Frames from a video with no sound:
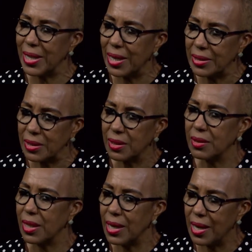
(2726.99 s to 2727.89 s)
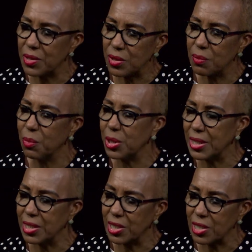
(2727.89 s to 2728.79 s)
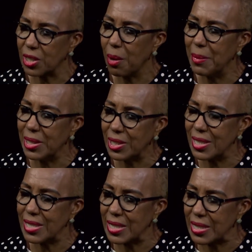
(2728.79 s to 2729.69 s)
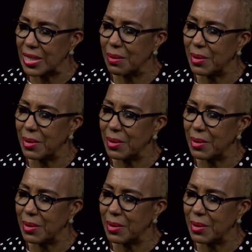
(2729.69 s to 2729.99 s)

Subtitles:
that as more teachers come into the system,